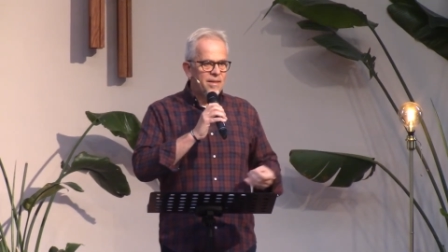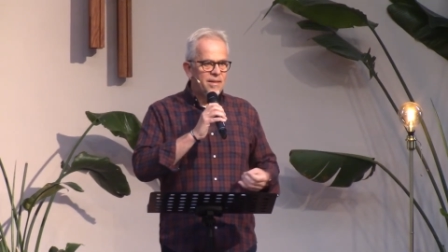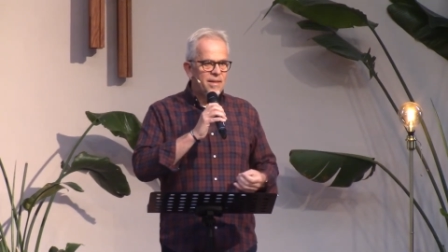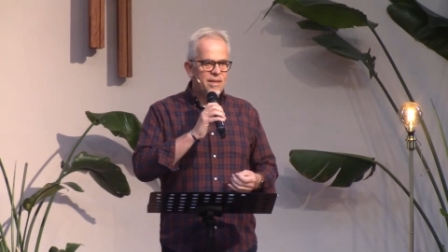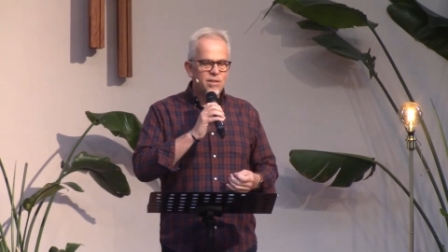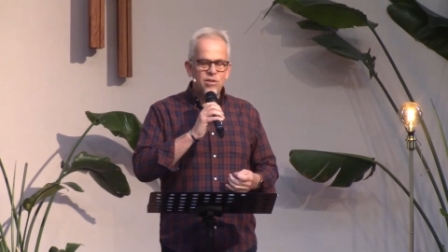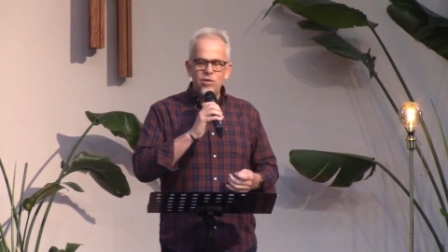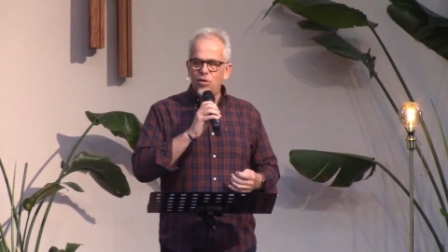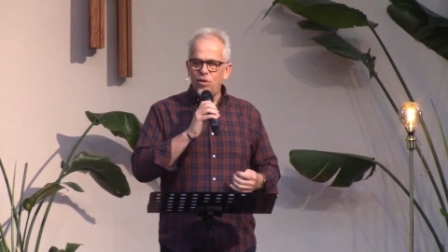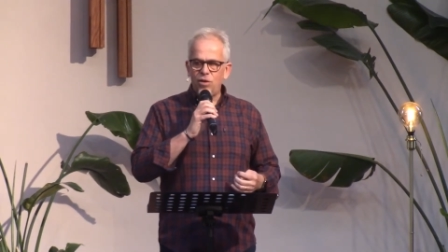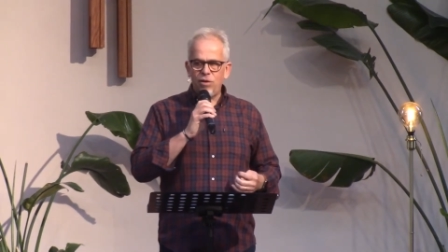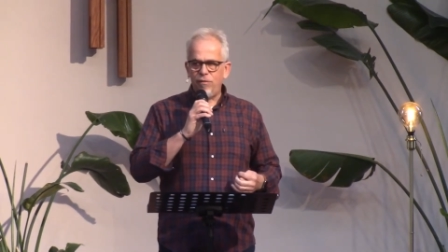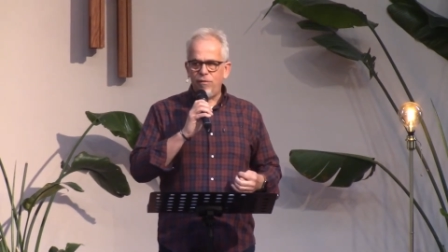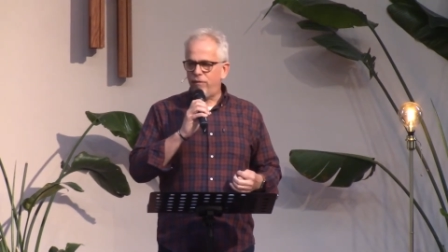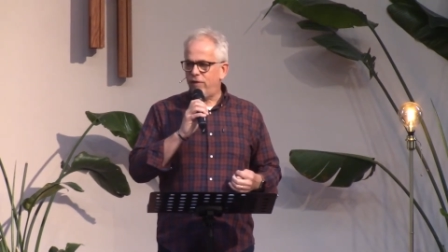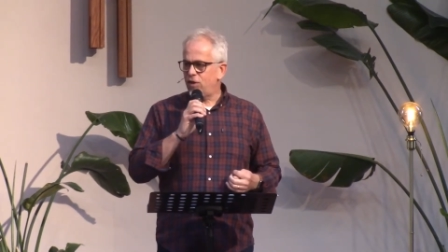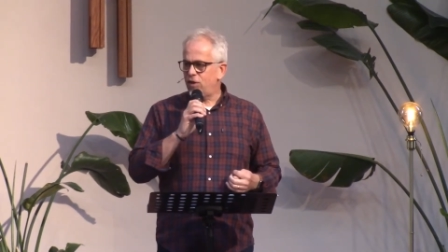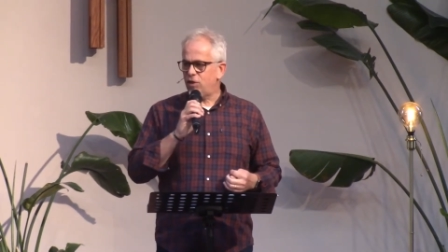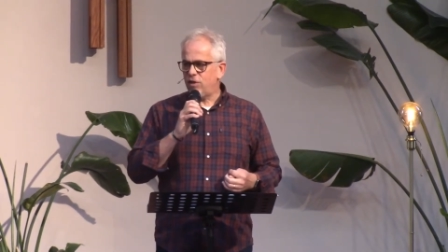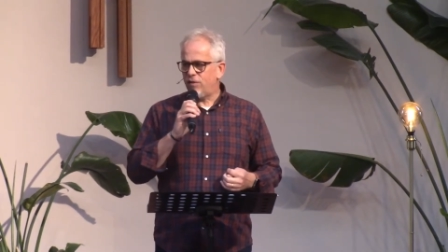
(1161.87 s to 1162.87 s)
That's not a
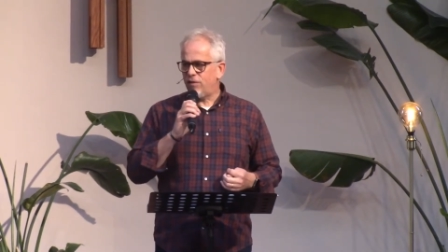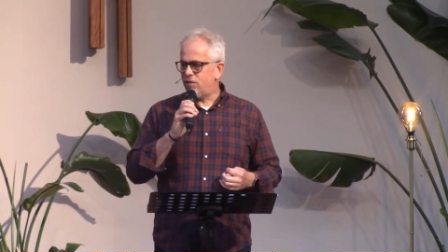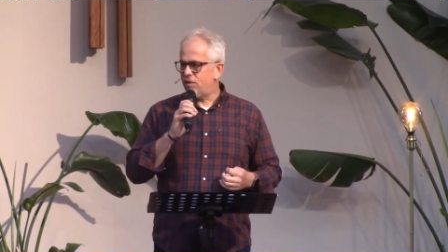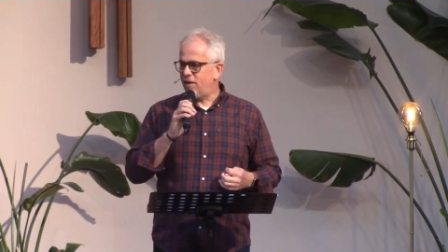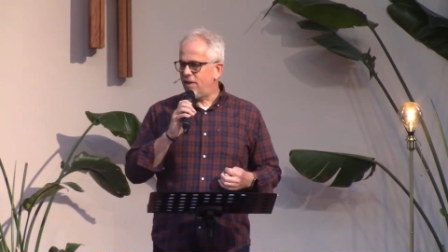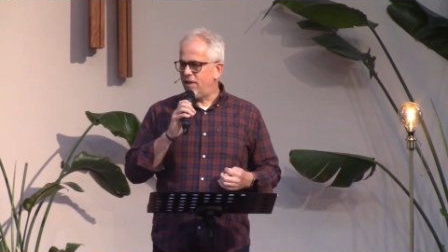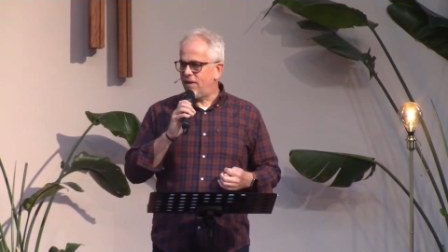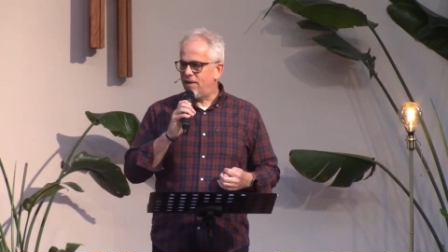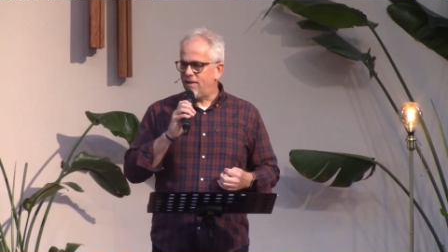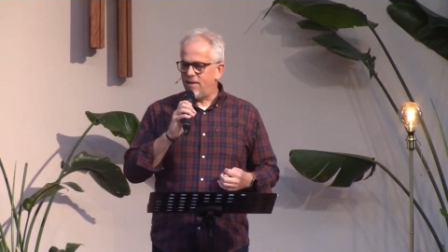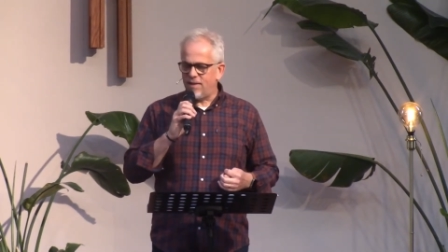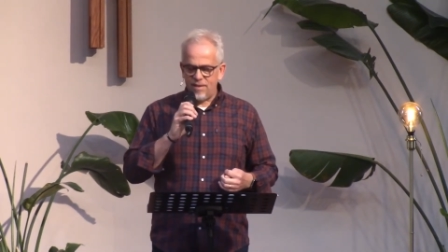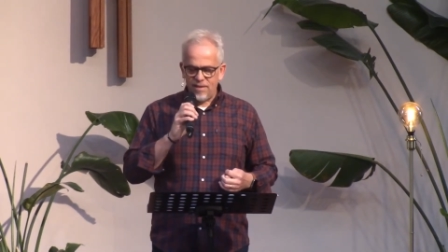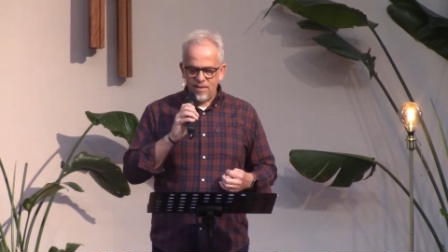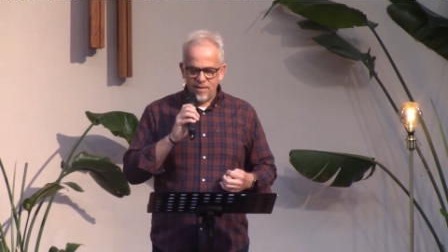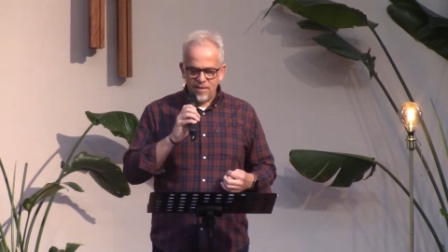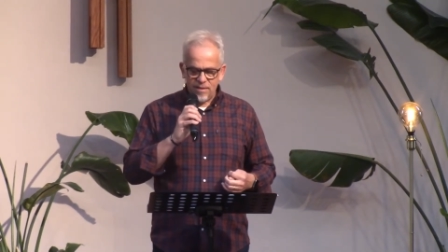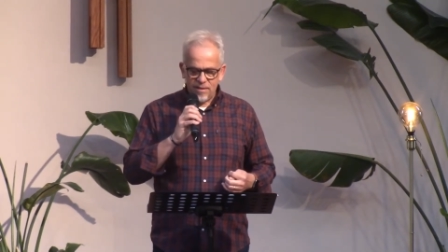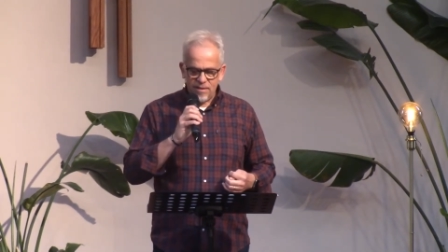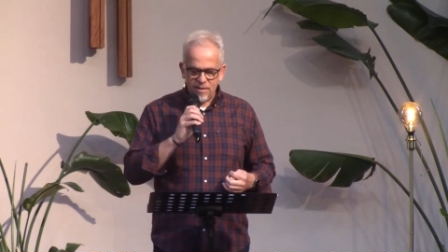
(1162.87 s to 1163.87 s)
confession of sin.
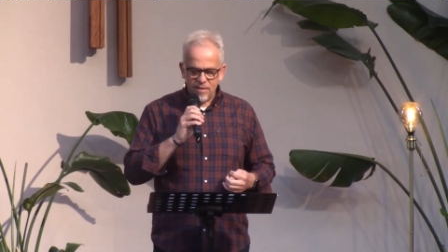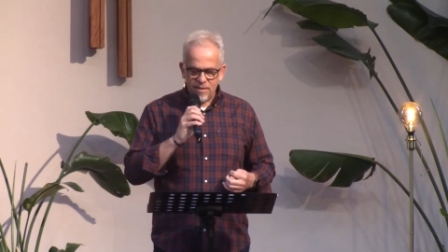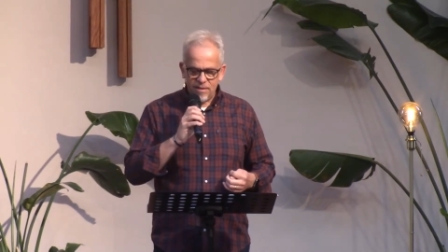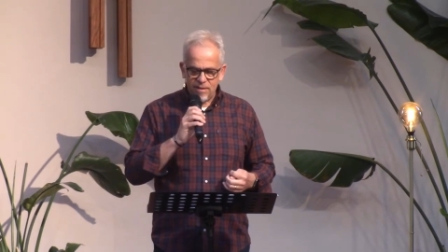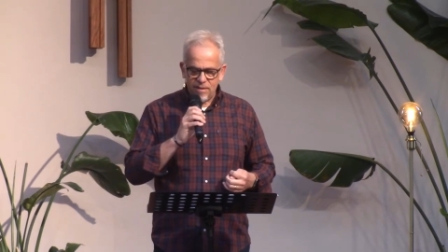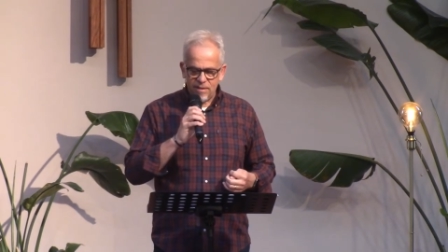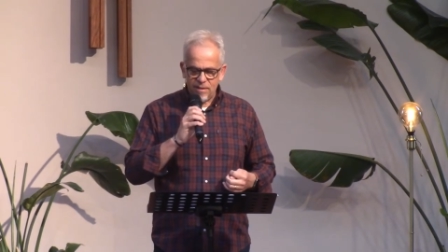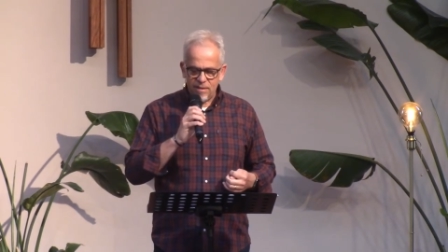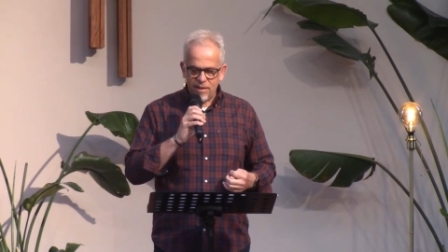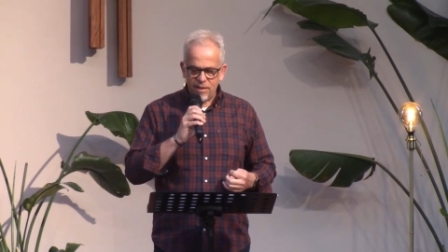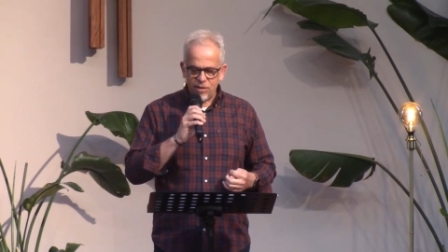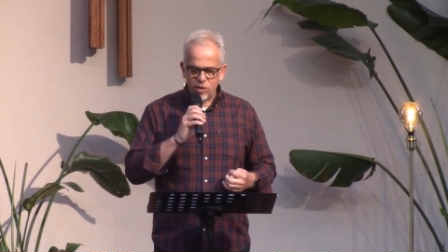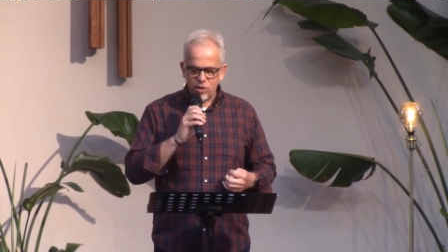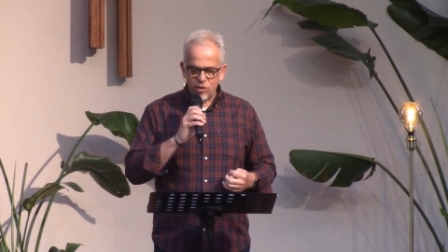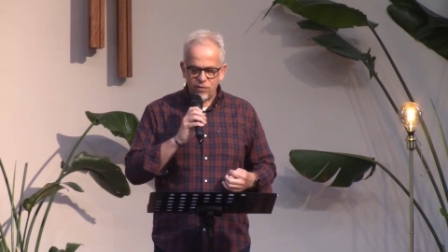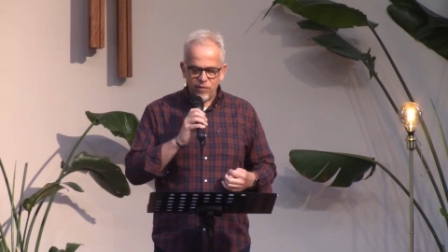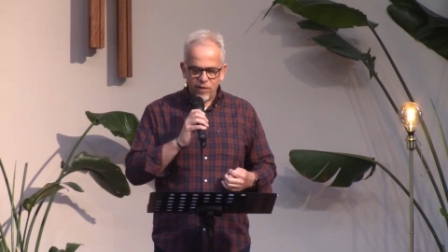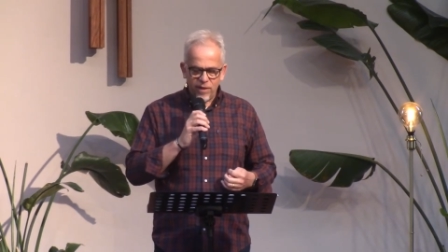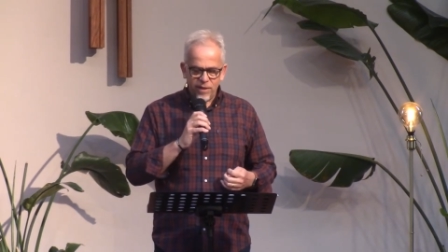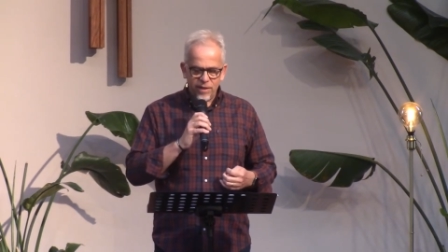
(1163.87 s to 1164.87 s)
That's
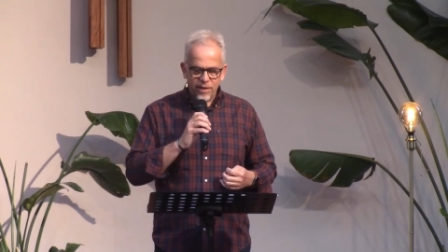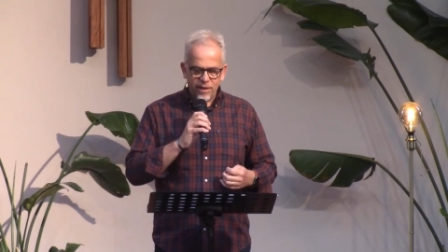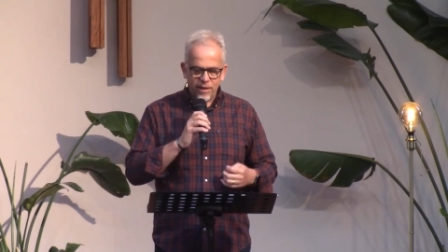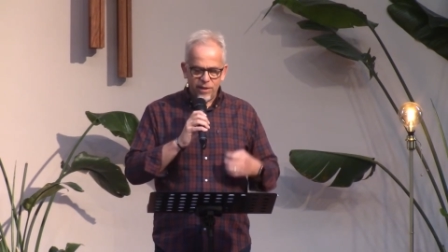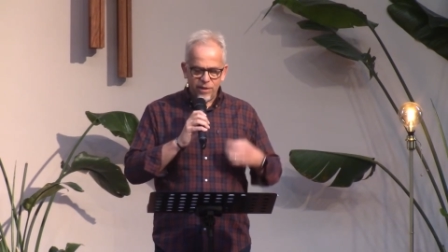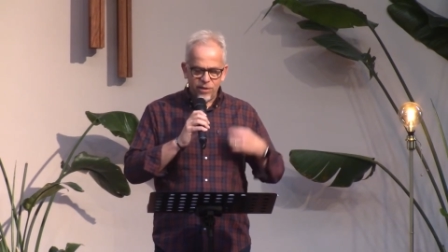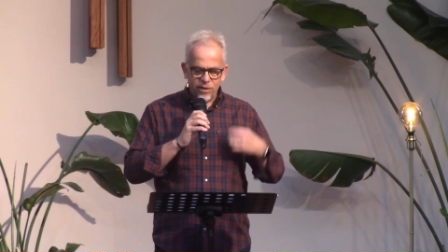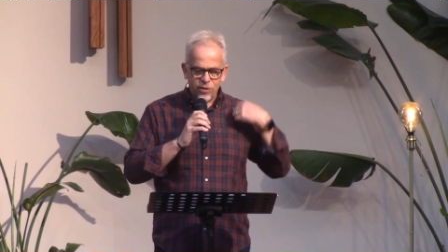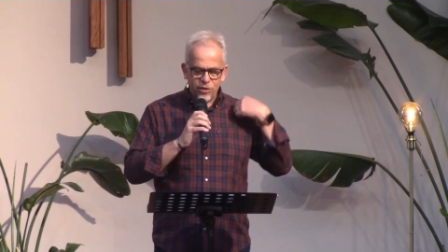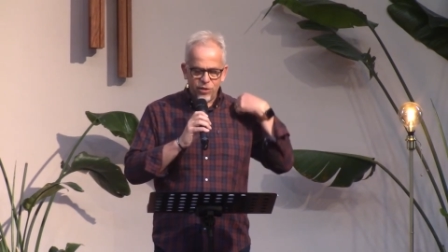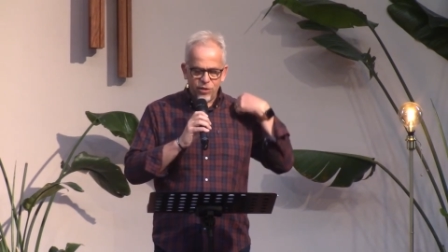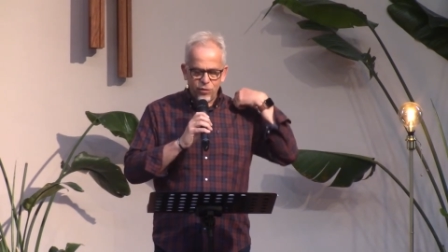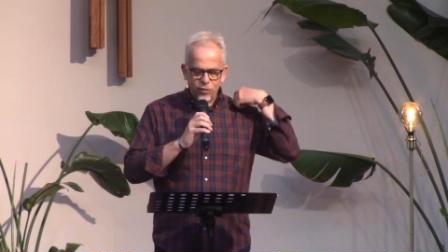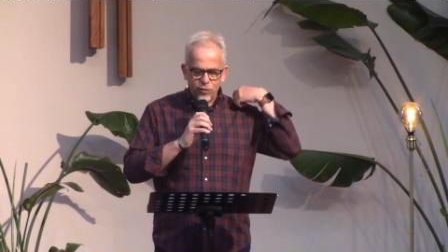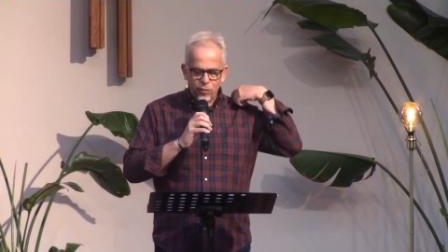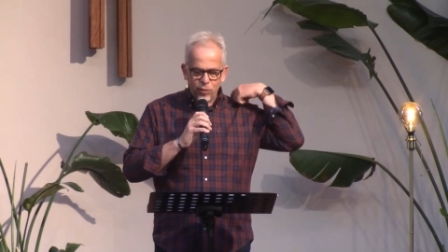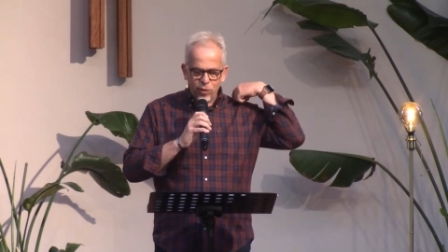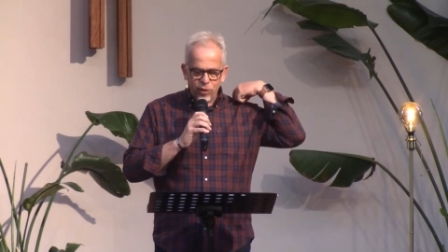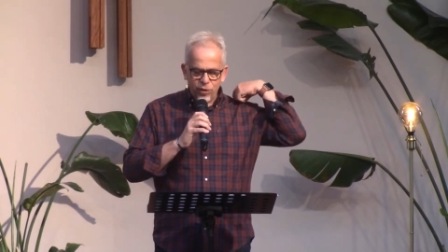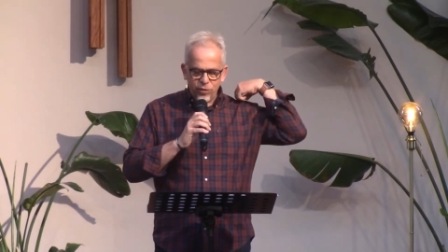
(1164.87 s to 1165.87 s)
just finding an
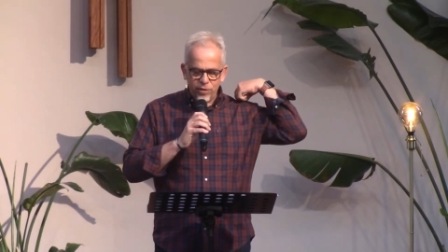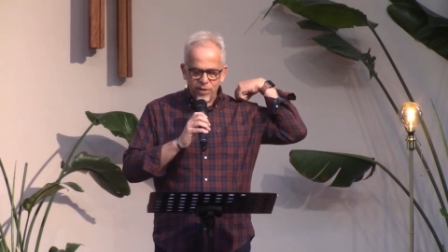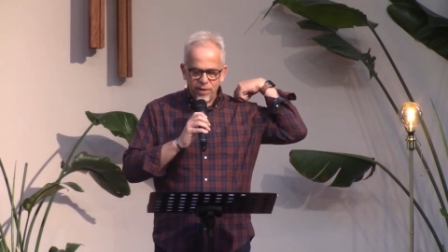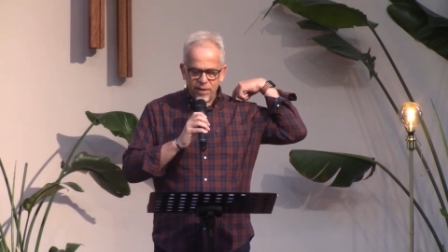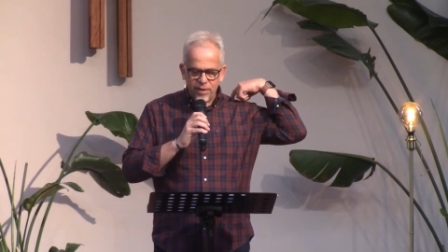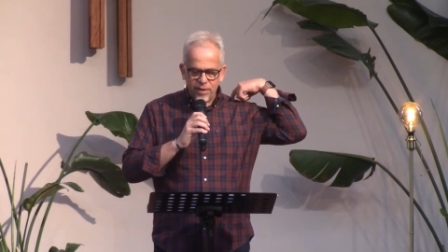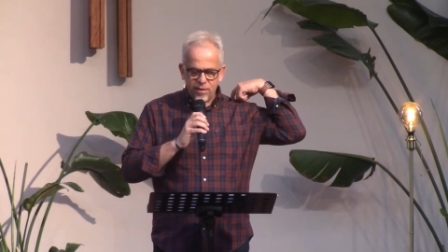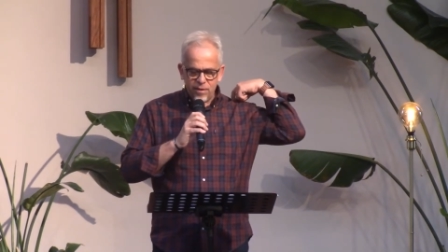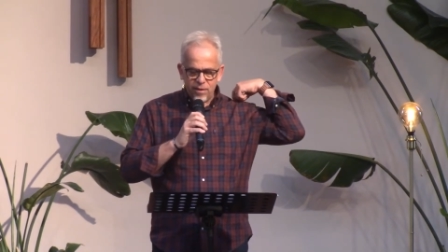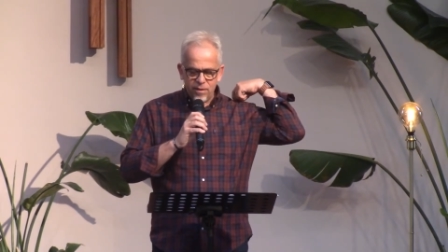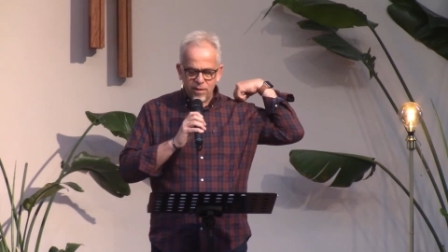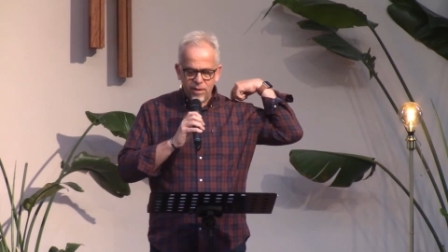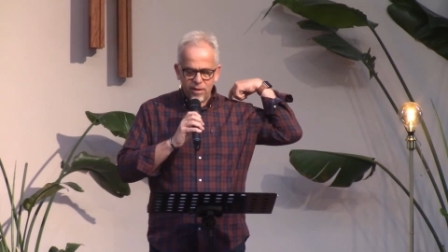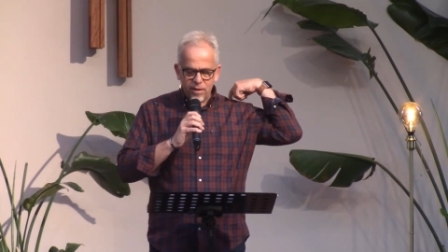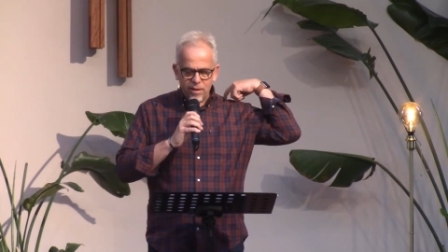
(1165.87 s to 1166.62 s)
excuse for what you did.